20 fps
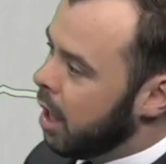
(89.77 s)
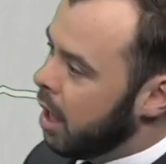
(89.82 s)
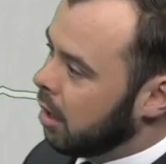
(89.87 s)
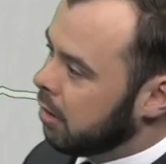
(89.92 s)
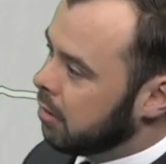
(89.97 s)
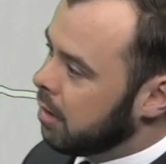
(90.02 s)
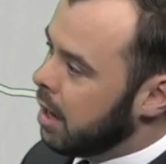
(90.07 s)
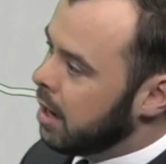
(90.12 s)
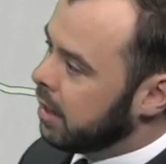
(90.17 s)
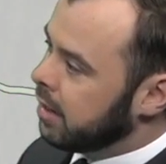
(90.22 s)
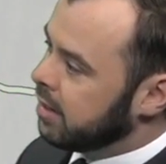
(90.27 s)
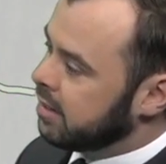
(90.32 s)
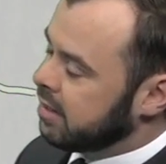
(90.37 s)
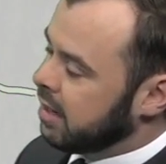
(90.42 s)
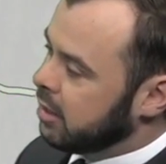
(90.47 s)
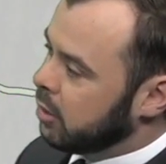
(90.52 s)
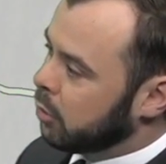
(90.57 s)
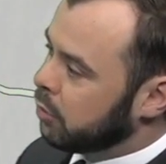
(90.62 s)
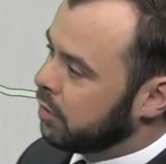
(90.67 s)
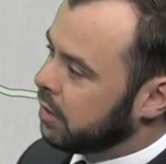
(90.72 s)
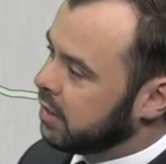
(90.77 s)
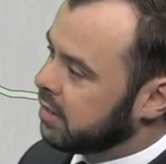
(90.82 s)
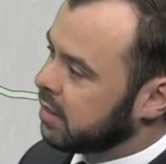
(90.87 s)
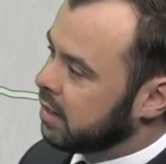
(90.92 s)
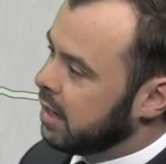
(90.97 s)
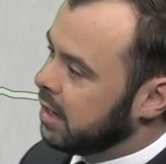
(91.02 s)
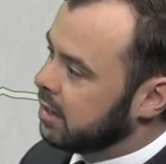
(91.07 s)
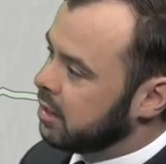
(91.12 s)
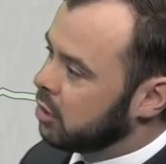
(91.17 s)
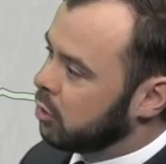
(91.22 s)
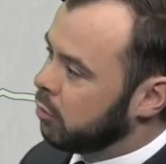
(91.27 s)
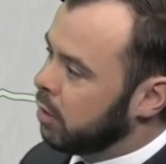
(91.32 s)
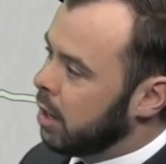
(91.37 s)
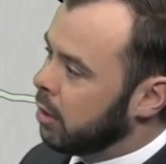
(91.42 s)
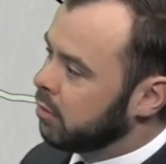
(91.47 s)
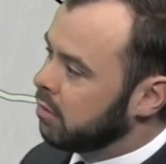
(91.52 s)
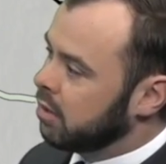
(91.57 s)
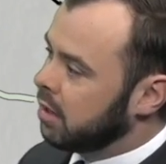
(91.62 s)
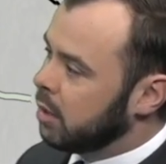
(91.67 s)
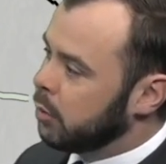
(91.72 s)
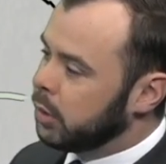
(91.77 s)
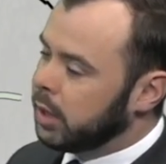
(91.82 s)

a lot of this I don't think is going to hit the ground today.